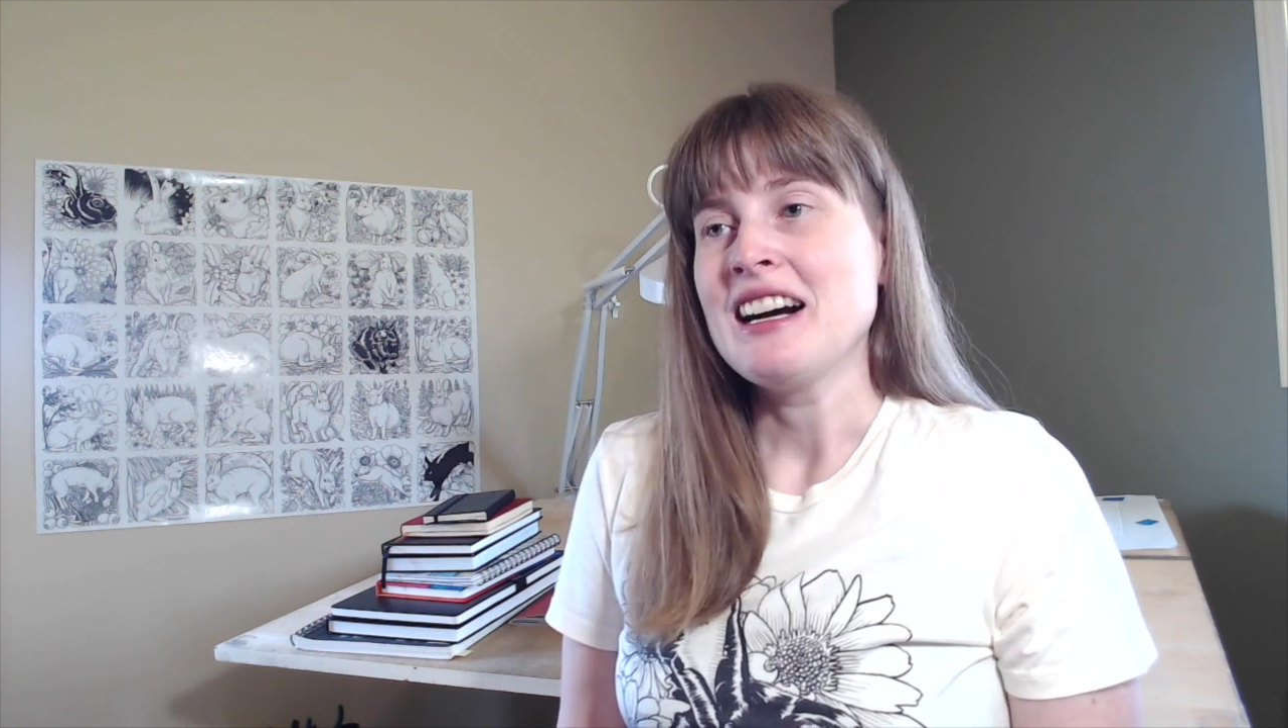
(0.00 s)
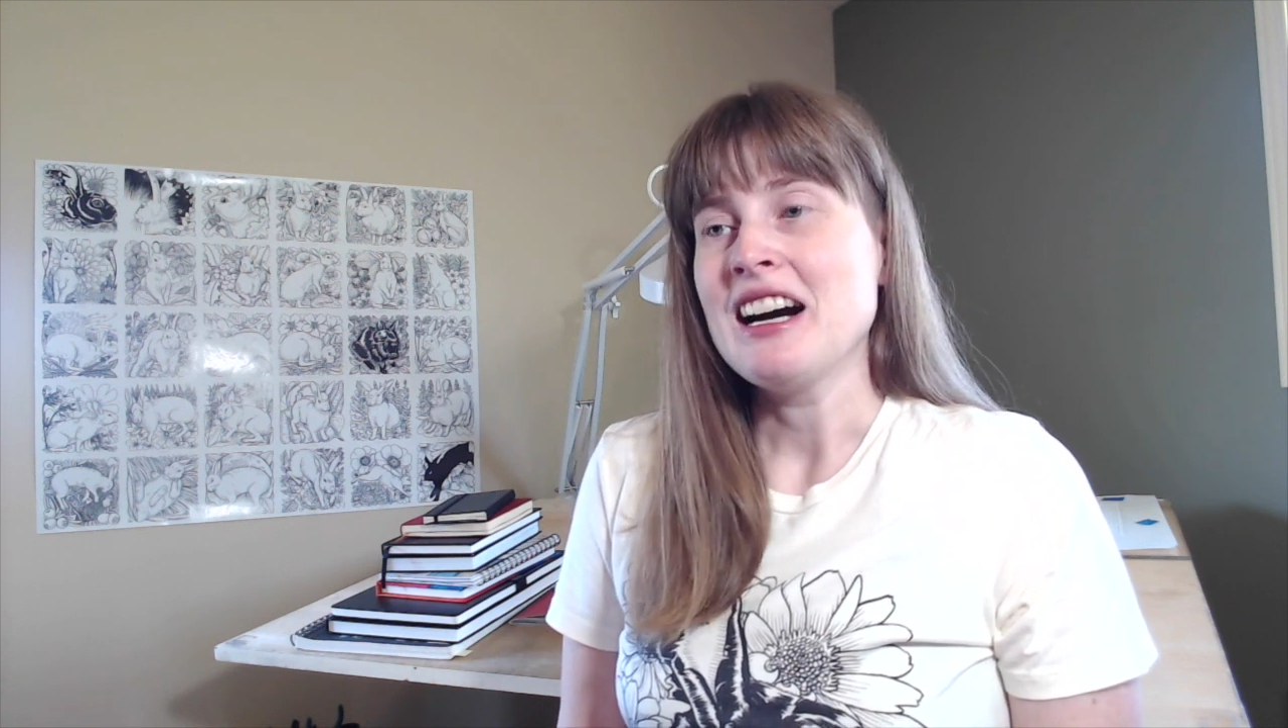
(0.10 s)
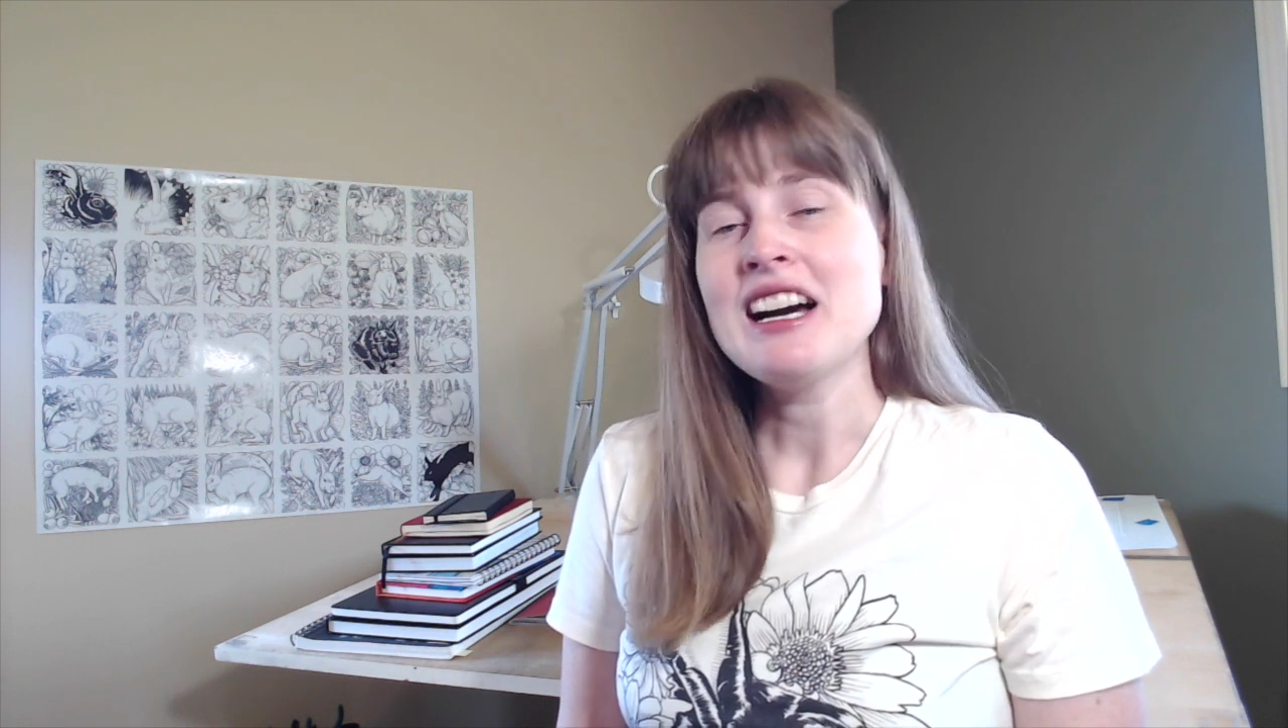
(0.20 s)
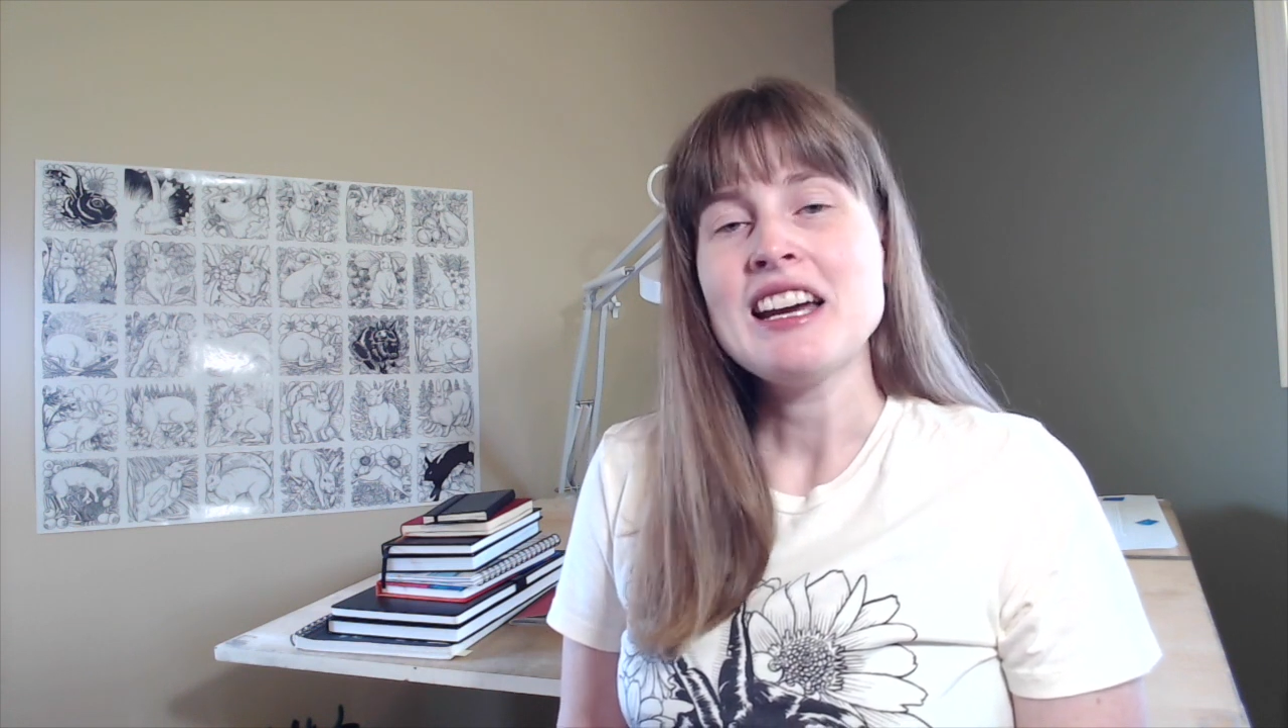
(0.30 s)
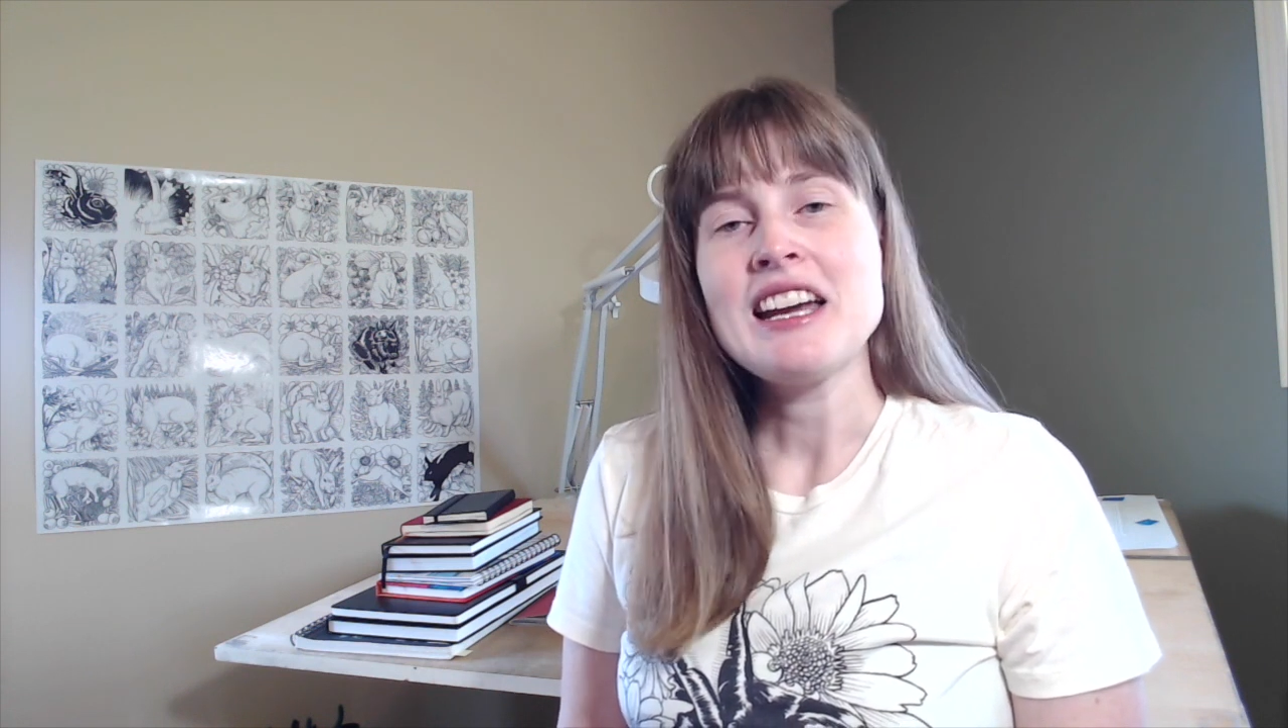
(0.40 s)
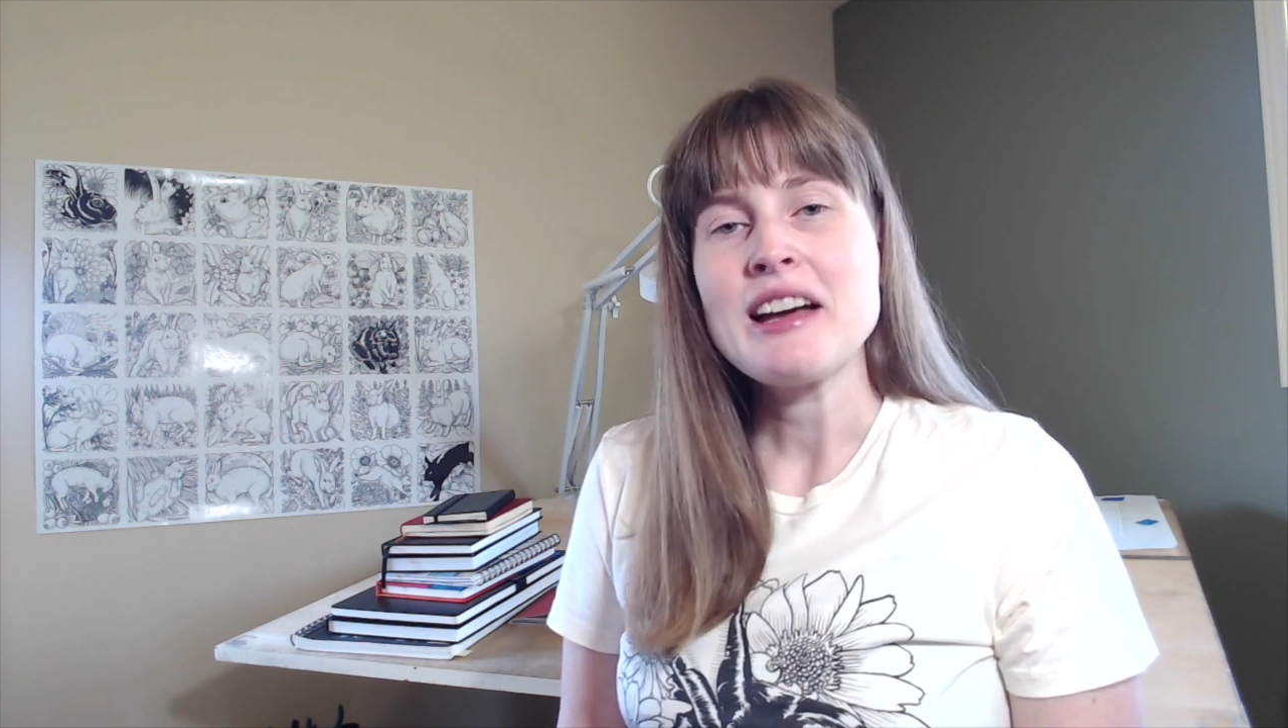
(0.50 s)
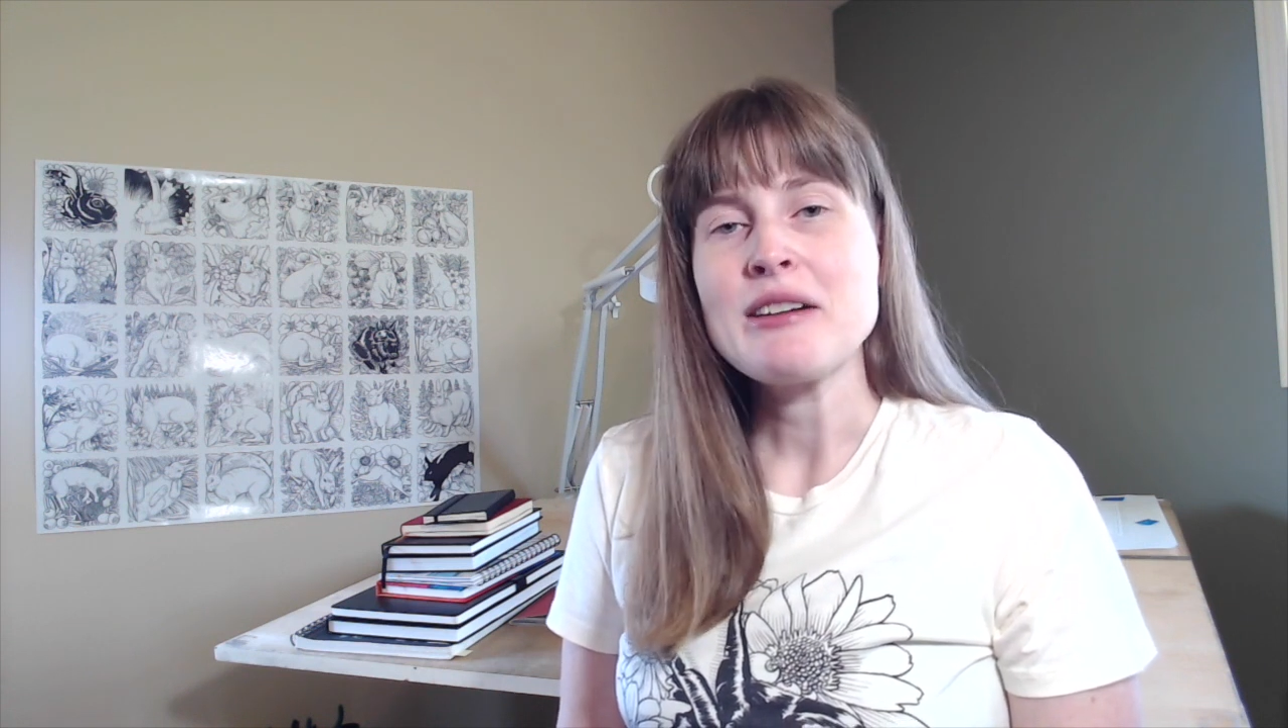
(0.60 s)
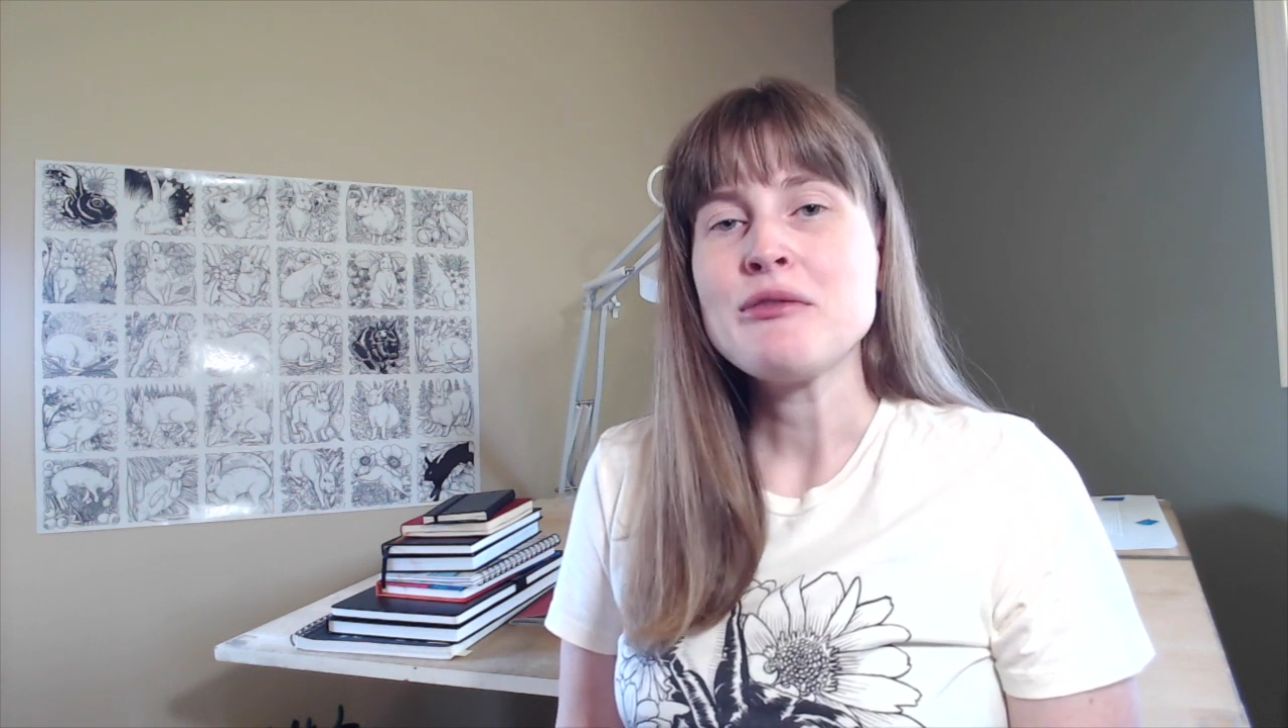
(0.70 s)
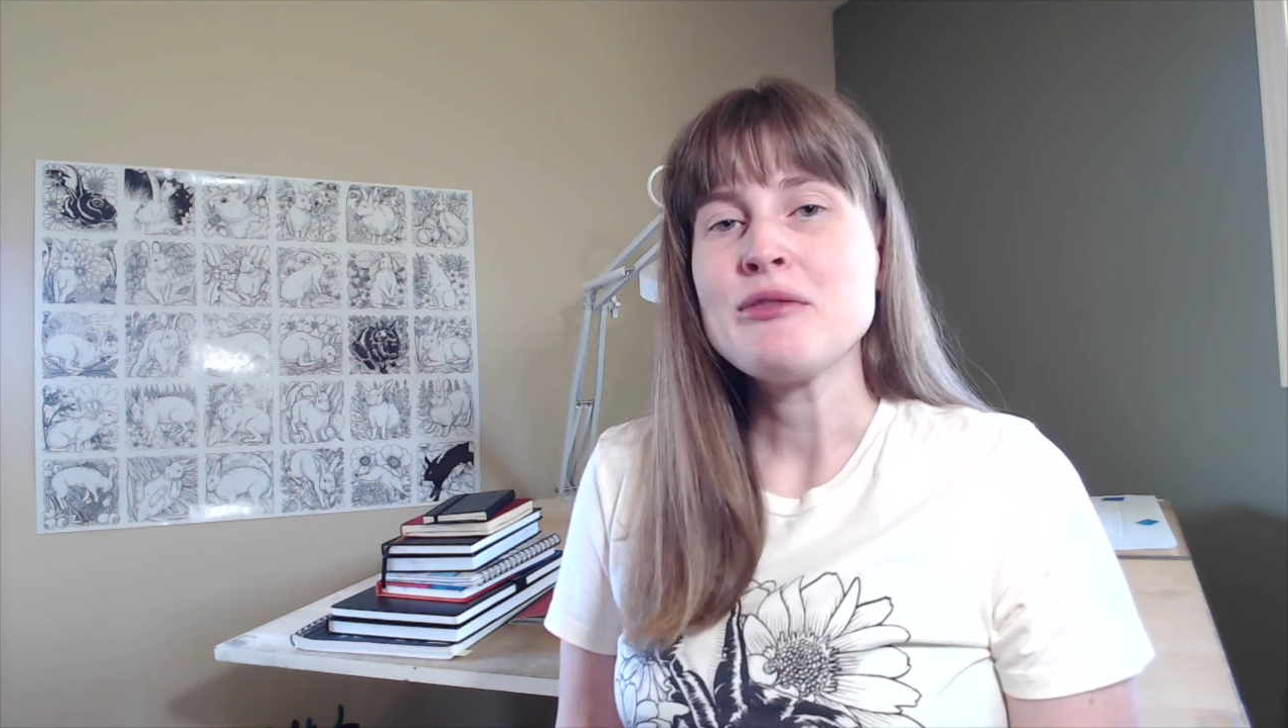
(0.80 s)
I have